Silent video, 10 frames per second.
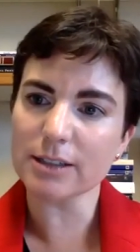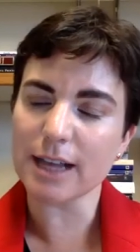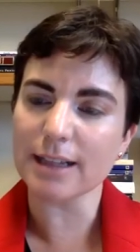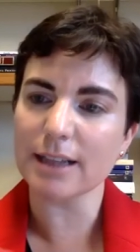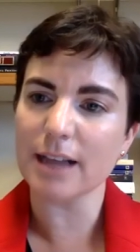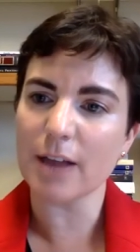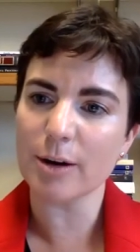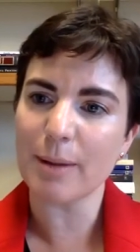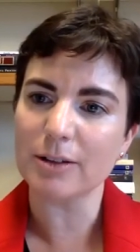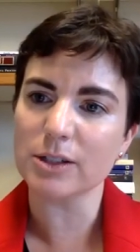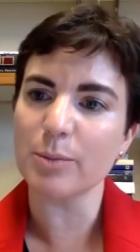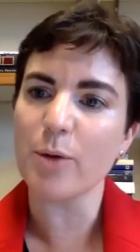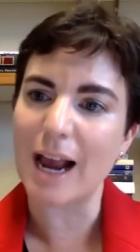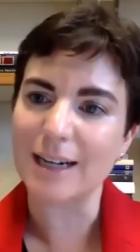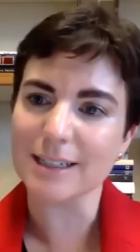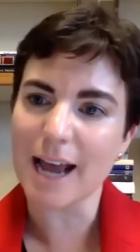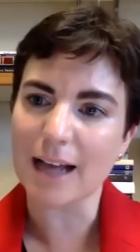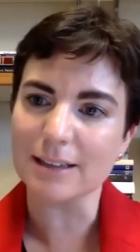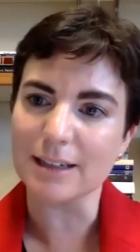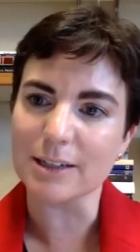and then the other about some
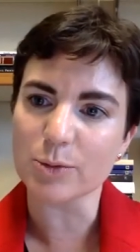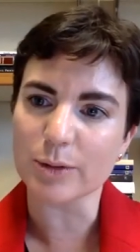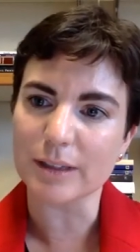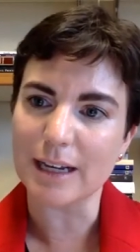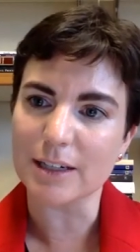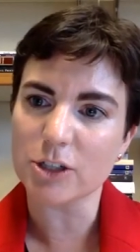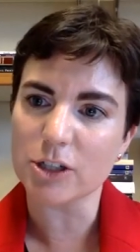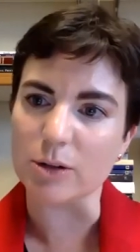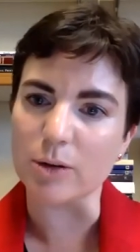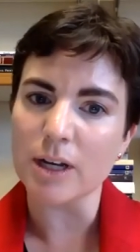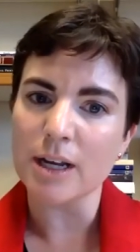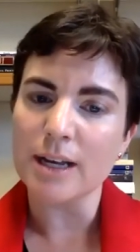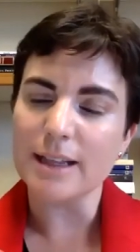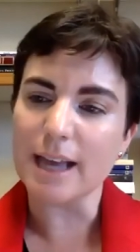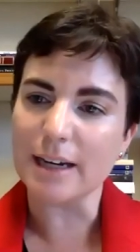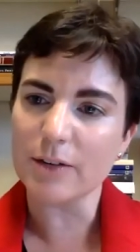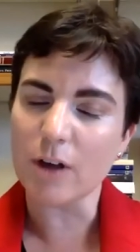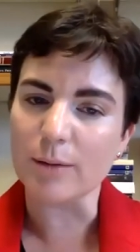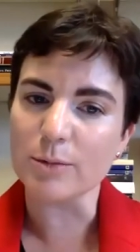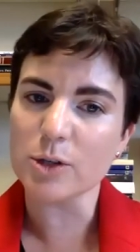practicalities related to the edited volume.